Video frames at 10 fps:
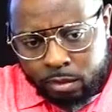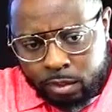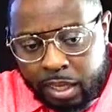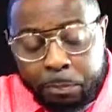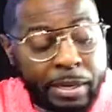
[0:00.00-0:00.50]

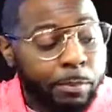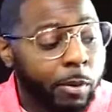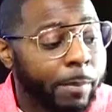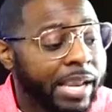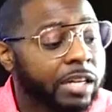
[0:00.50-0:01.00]
These
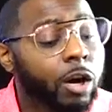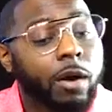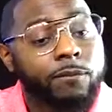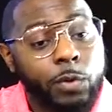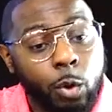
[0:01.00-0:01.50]
people make a
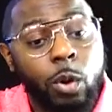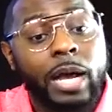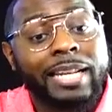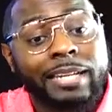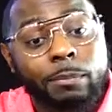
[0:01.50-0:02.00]
darn fool
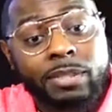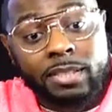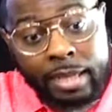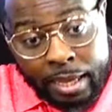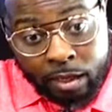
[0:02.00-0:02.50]
out of
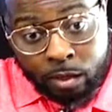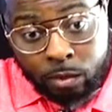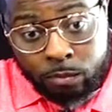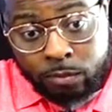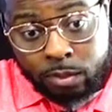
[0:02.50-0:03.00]

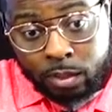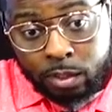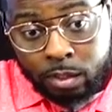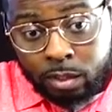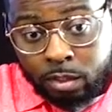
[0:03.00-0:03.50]
themselves.
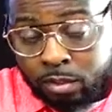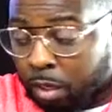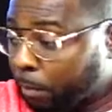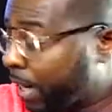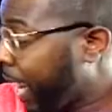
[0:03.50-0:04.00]

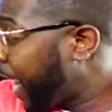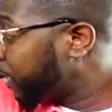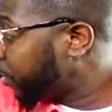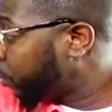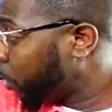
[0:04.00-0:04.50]
Talking about
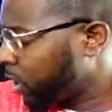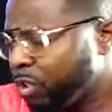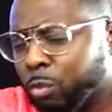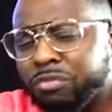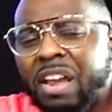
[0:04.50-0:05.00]
God just wants you.
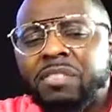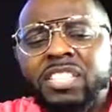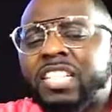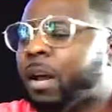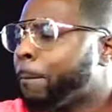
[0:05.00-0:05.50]
You've never
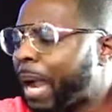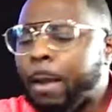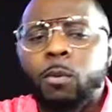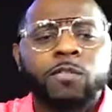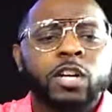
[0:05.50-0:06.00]
seen a
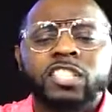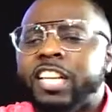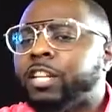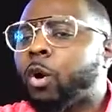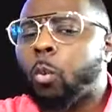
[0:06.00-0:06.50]
Bible verse
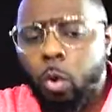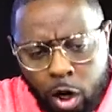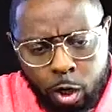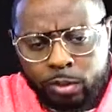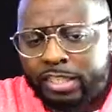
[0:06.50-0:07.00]
in the
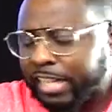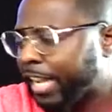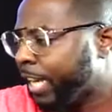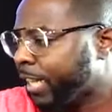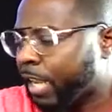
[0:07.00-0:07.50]
world that
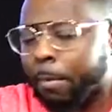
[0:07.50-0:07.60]
say anything